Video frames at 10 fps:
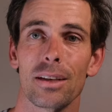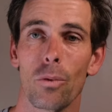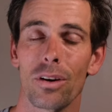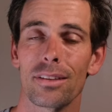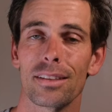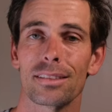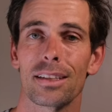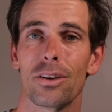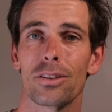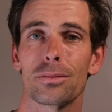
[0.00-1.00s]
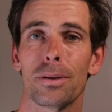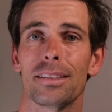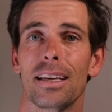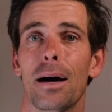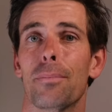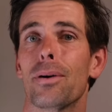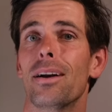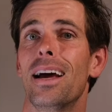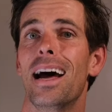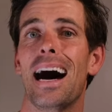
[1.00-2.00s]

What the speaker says: one of the things I noticed about the upper,